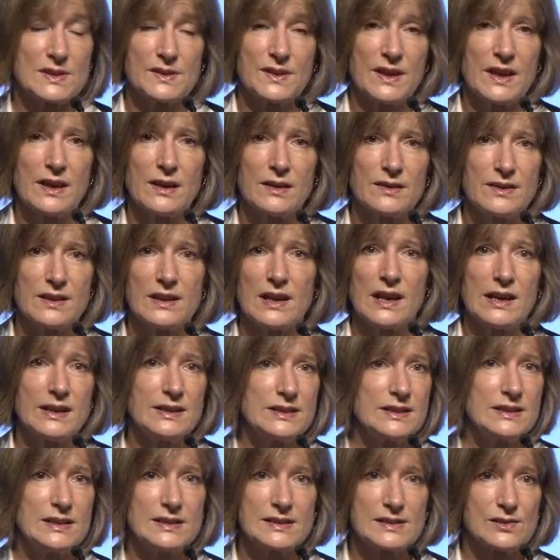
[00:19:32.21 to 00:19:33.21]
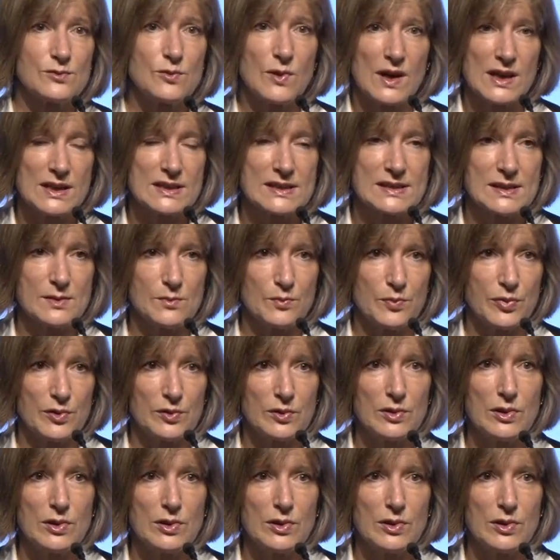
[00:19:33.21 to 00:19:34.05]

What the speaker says: There, the idea is quite simple.